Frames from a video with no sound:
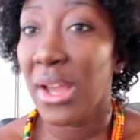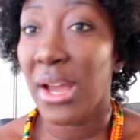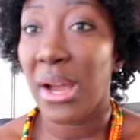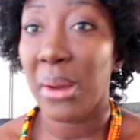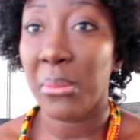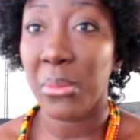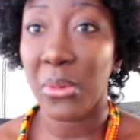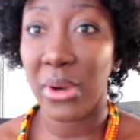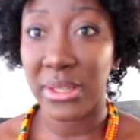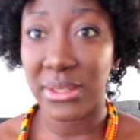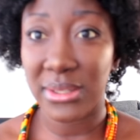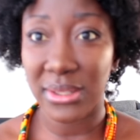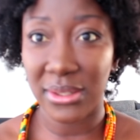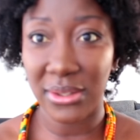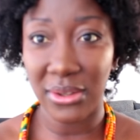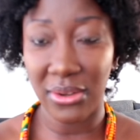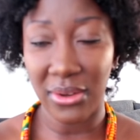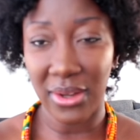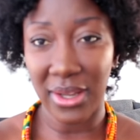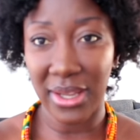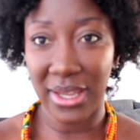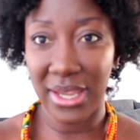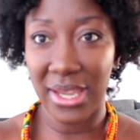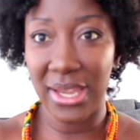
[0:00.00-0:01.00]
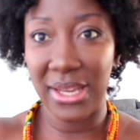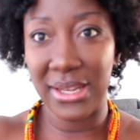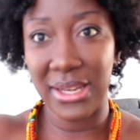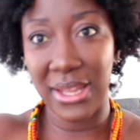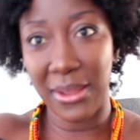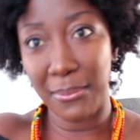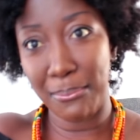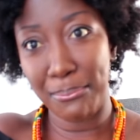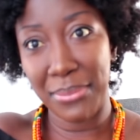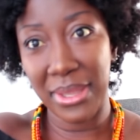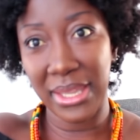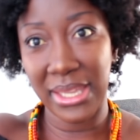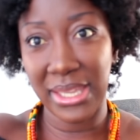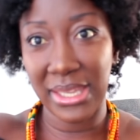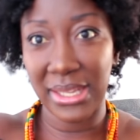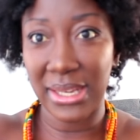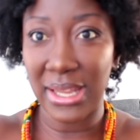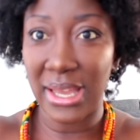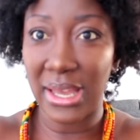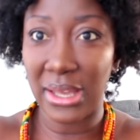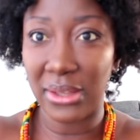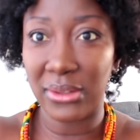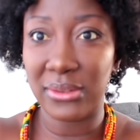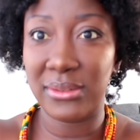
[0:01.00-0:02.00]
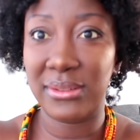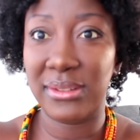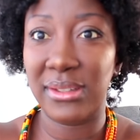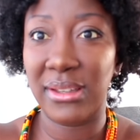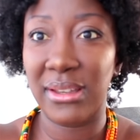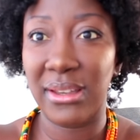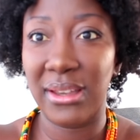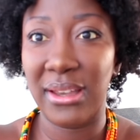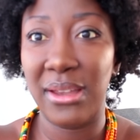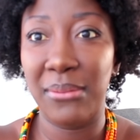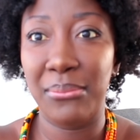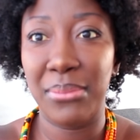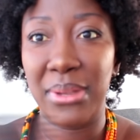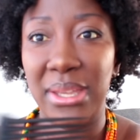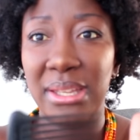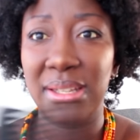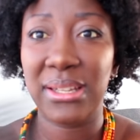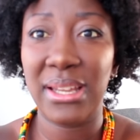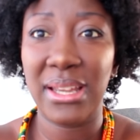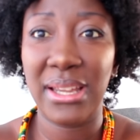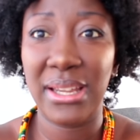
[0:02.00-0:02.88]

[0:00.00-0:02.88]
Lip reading: I'm going to go ahead and pick it out a bit.